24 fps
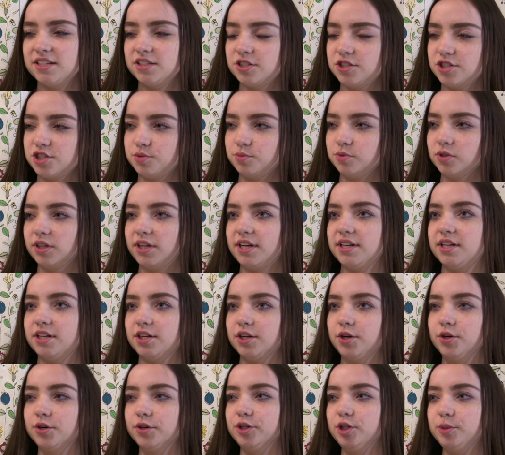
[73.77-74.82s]
into just working in a
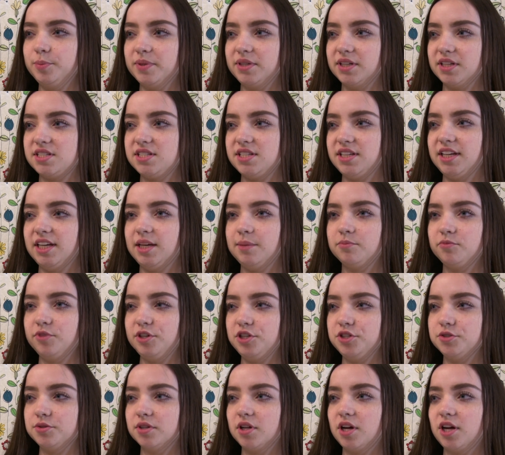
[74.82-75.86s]
group and a team. We
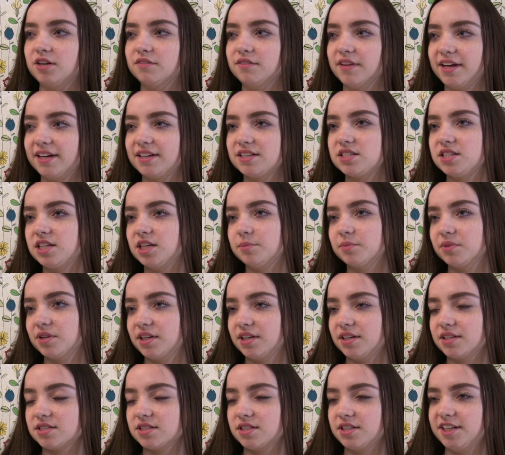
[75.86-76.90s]
do a lot of like team
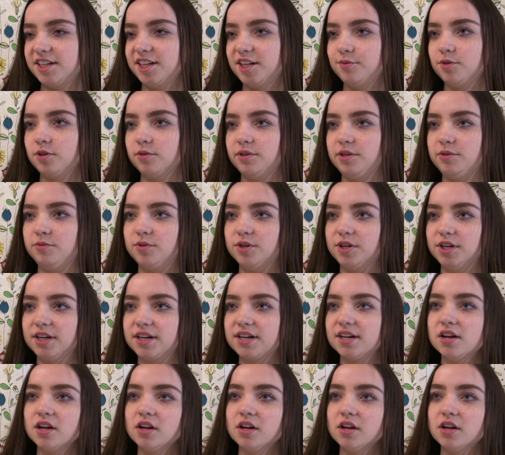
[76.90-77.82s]
things in here where we work